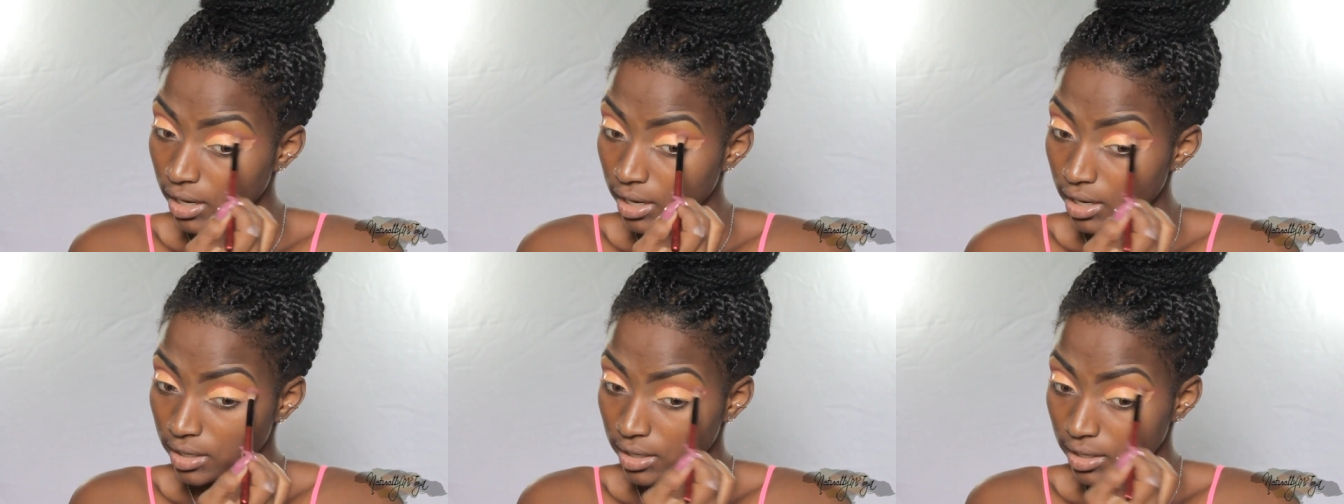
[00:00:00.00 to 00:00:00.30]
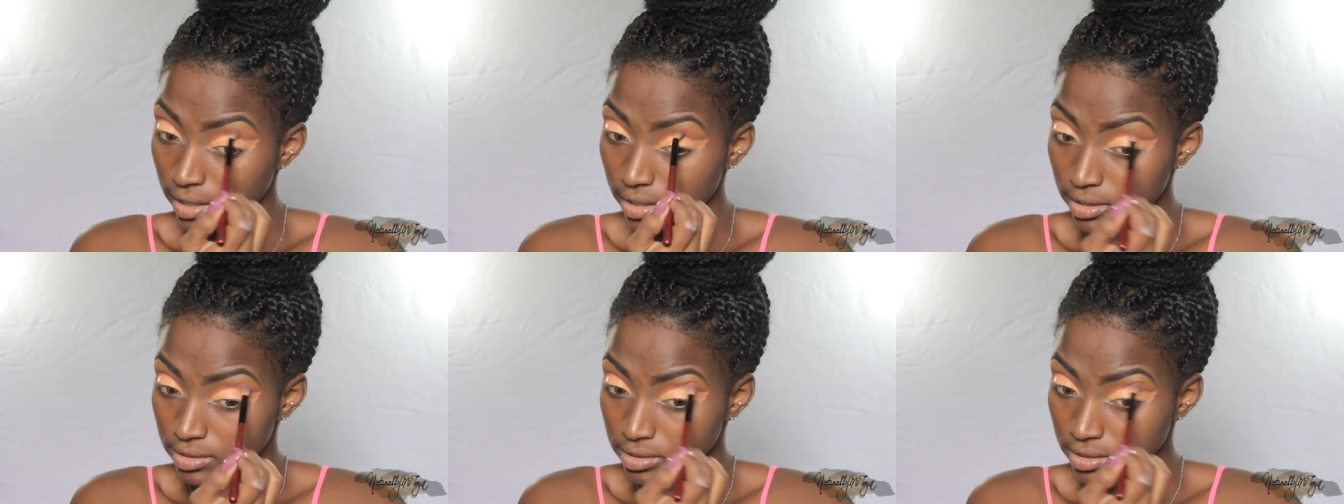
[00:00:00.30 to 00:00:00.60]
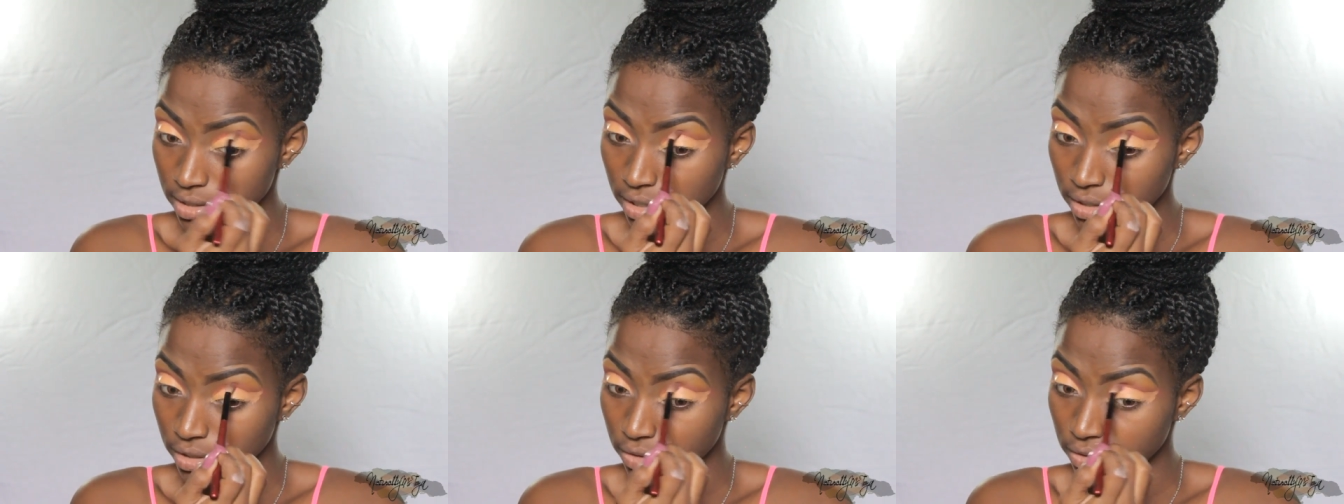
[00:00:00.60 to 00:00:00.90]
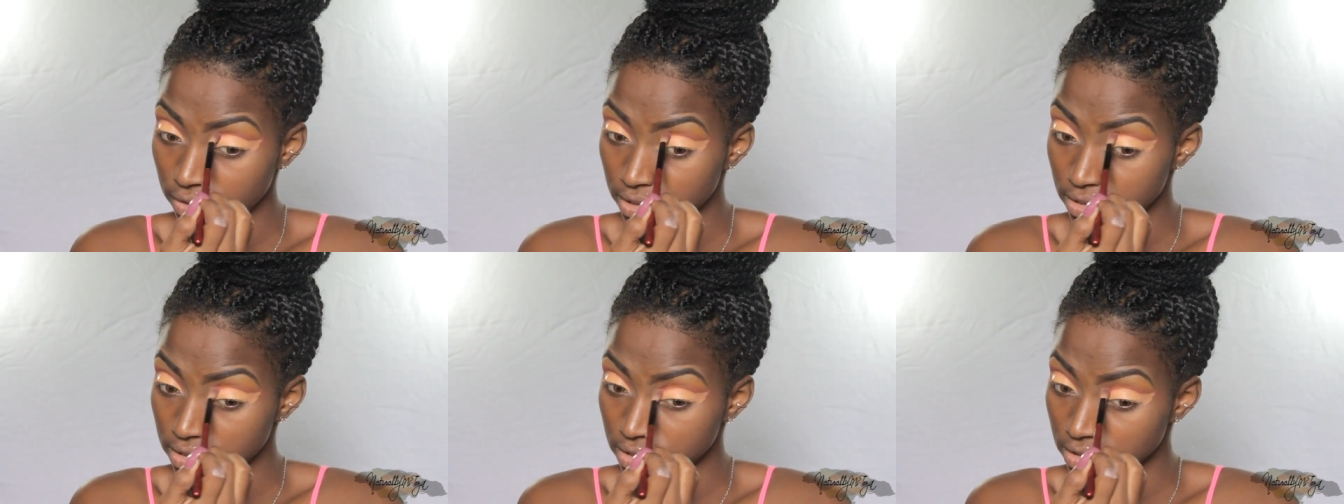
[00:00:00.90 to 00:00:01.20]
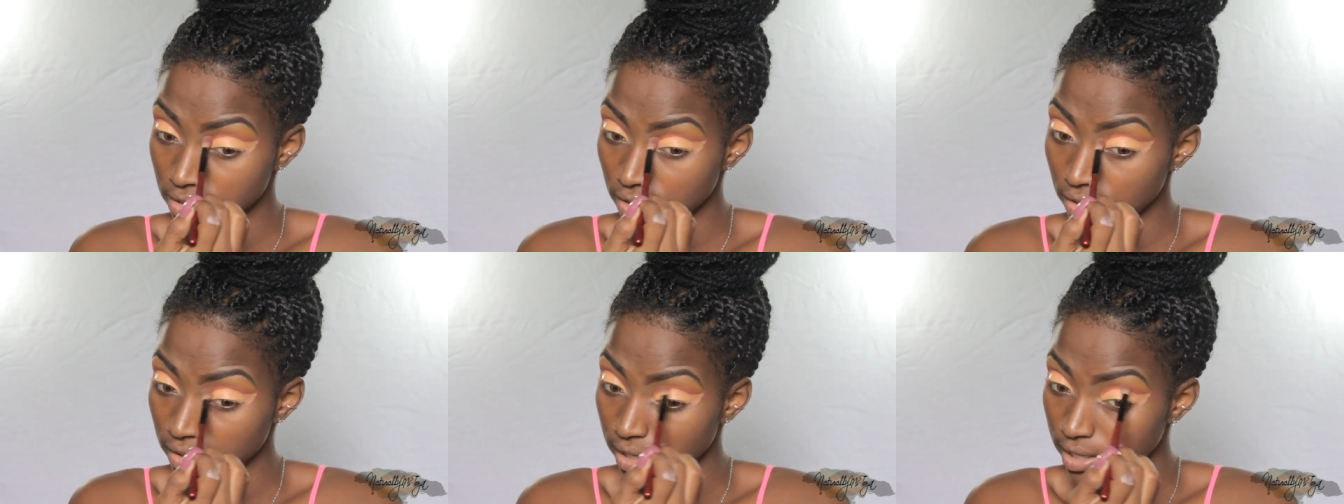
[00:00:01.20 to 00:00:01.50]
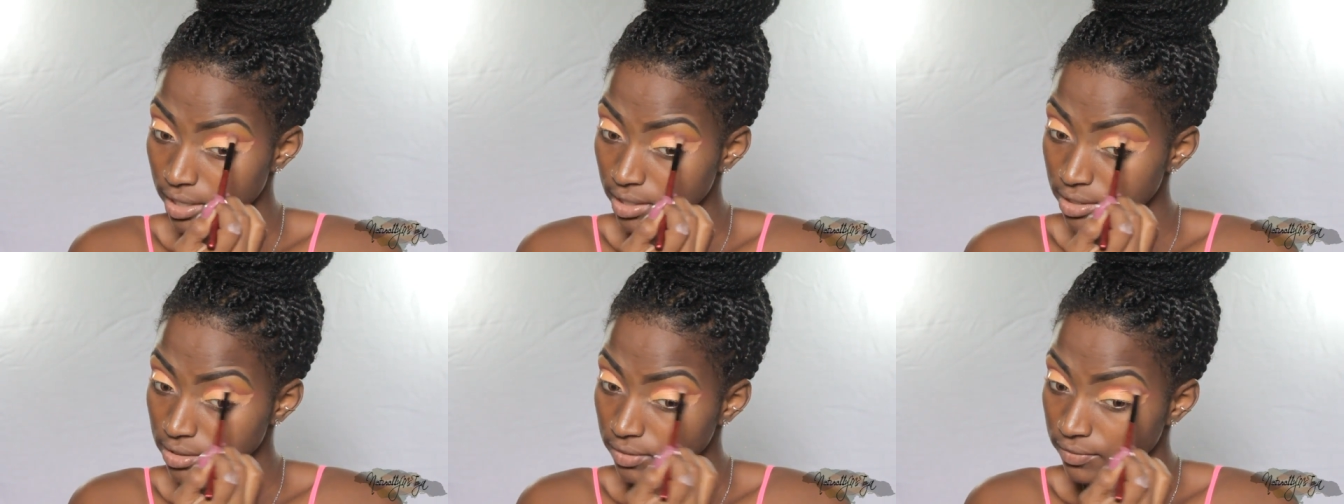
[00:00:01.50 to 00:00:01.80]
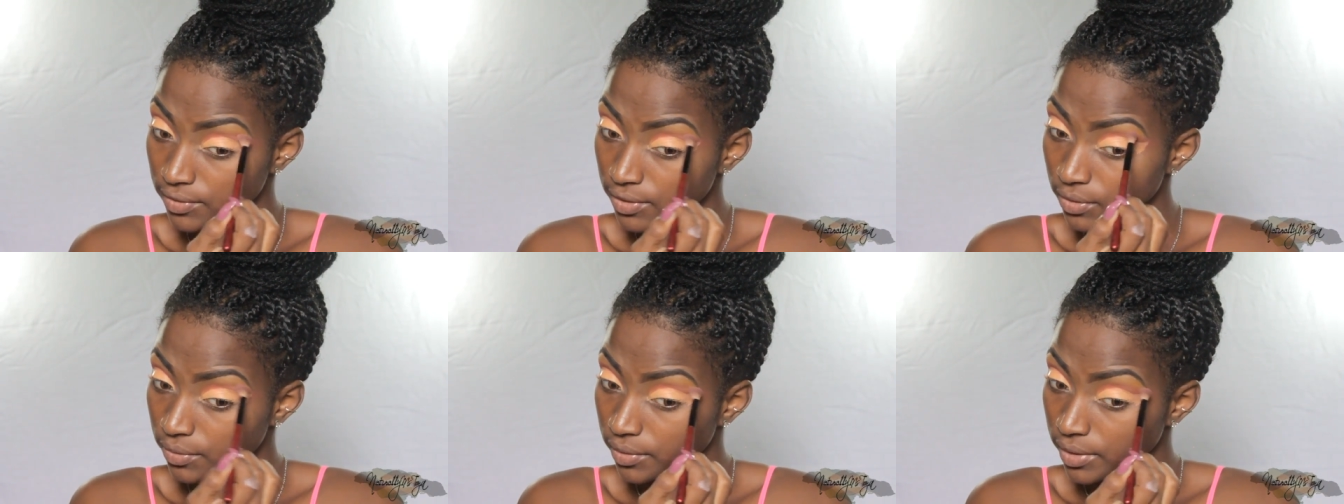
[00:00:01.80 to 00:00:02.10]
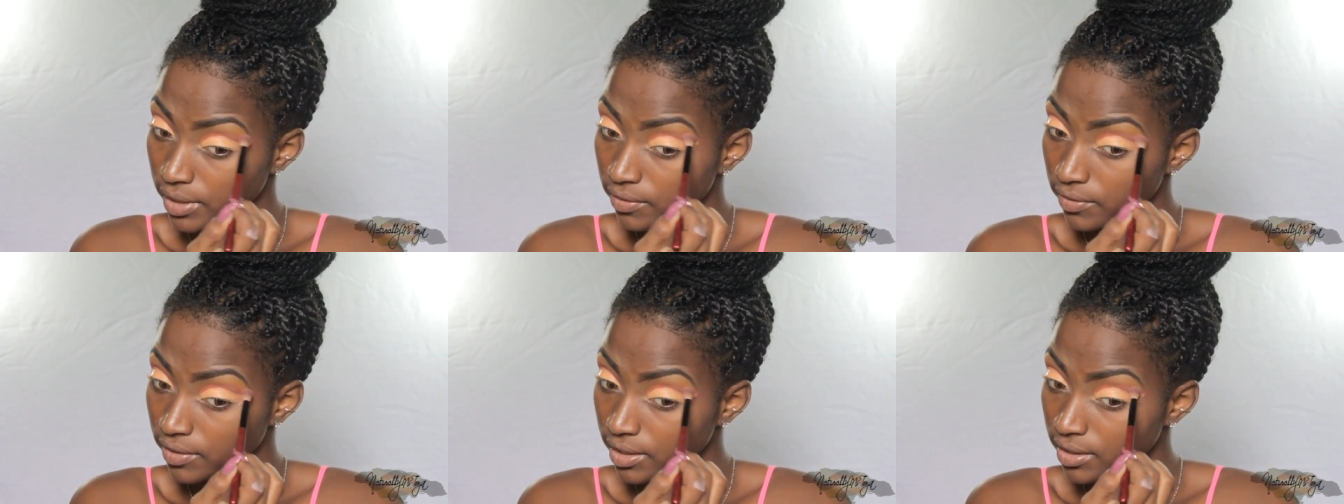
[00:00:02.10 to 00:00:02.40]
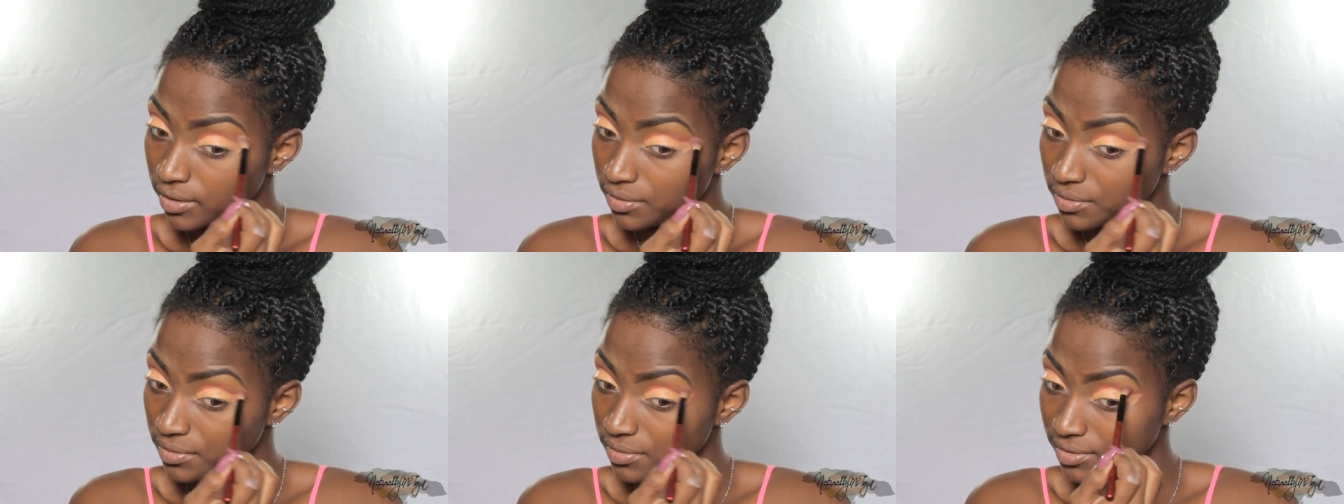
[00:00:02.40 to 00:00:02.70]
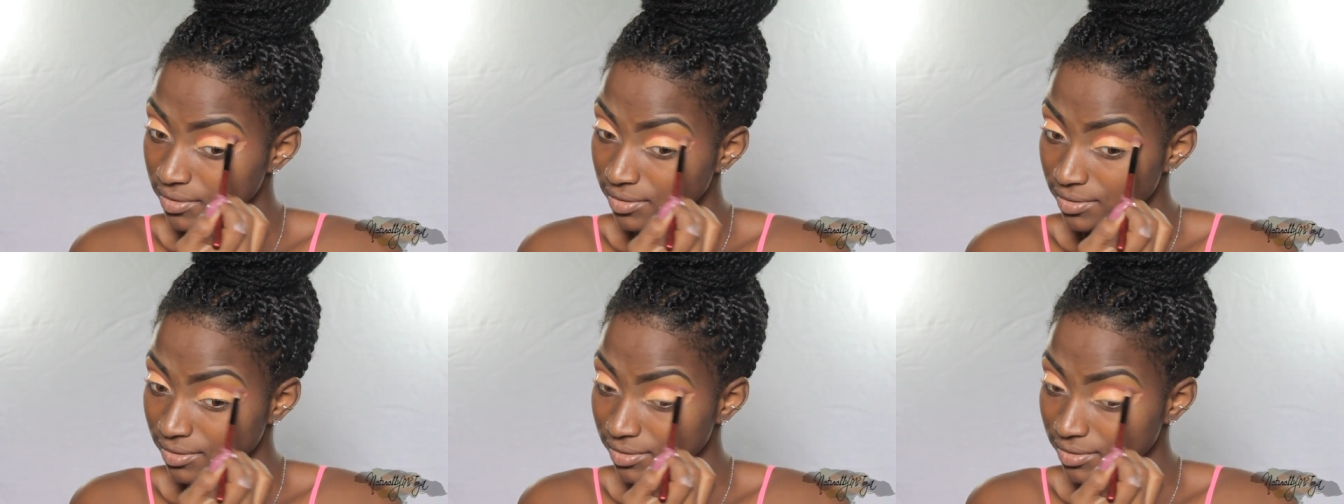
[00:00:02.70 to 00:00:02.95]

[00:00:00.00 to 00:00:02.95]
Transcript: And then this cut crease is all kinds of annoying right now.